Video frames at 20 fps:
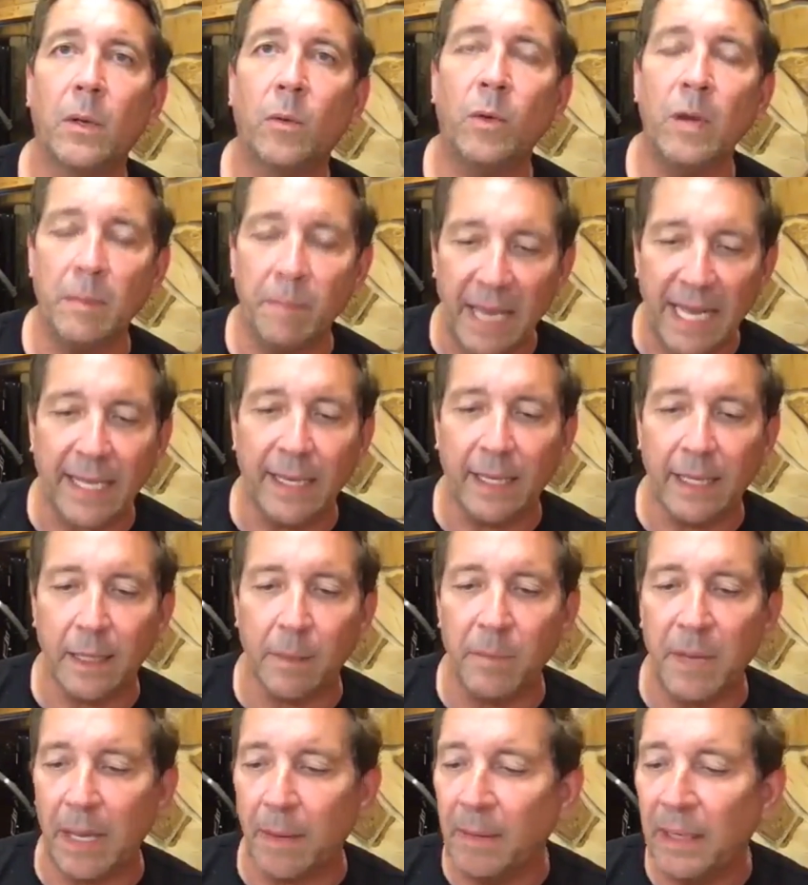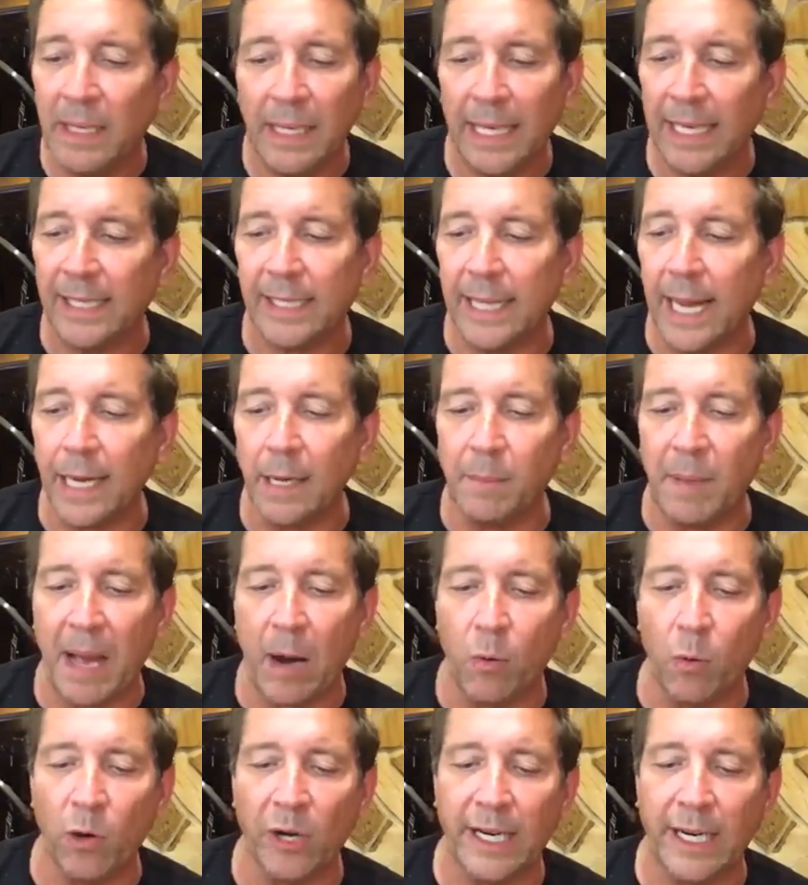We make a commit. It's not
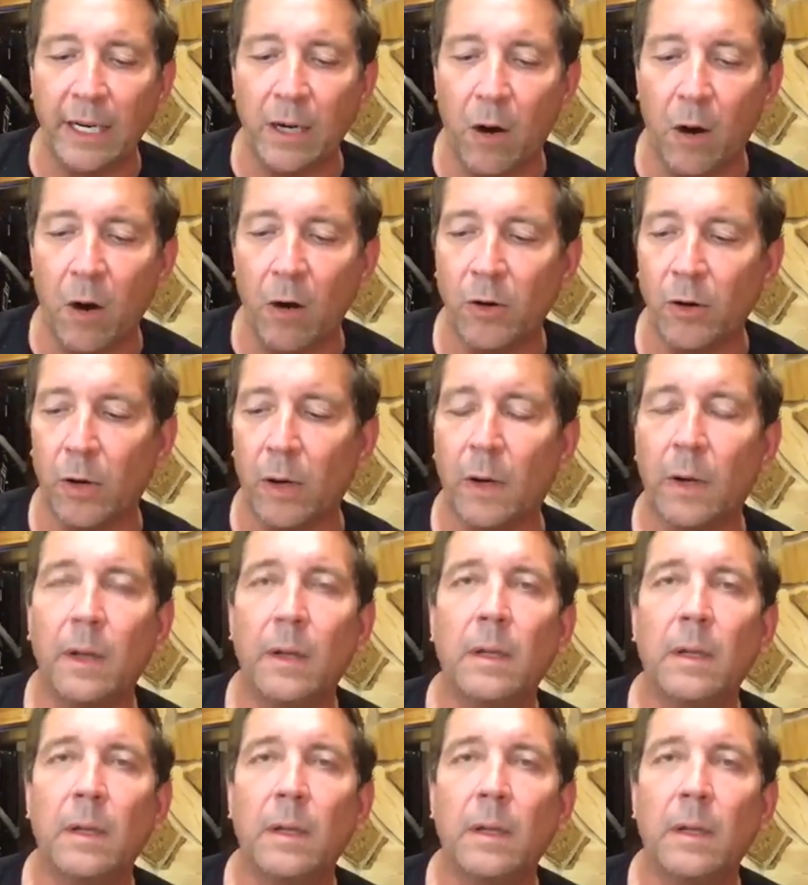about working harder.